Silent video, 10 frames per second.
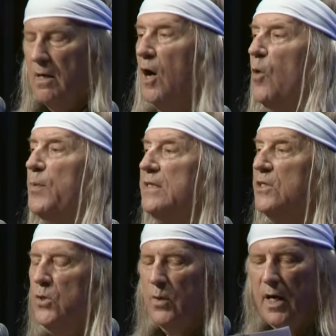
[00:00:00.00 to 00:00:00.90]
hoping
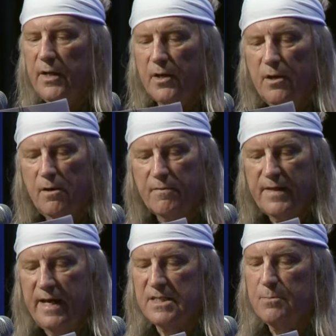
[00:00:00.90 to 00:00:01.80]
to
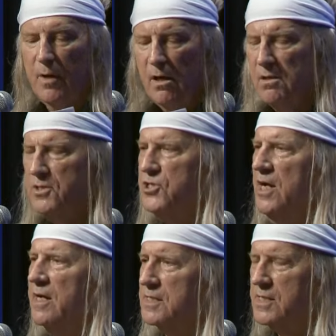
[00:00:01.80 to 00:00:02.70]
unearth a small
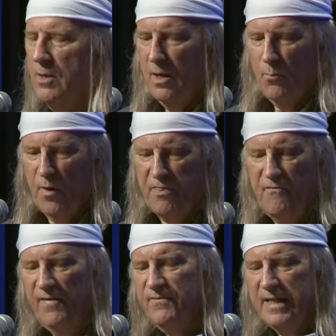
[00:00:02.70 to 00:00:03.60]
chest with
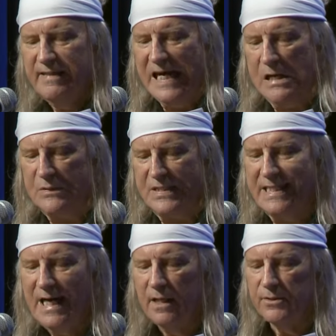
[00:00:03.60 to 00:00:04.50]

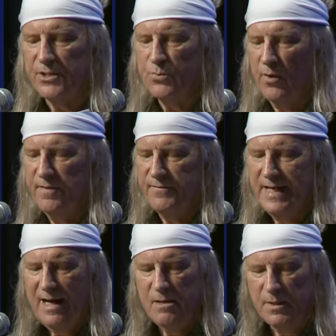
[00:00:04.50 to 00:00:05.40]
$50,000 worth of
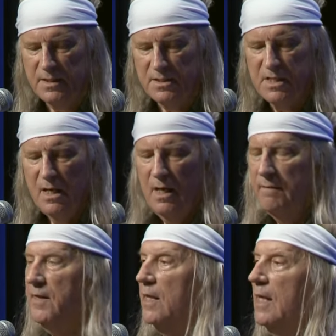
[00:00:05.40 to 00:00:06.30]
diamonds that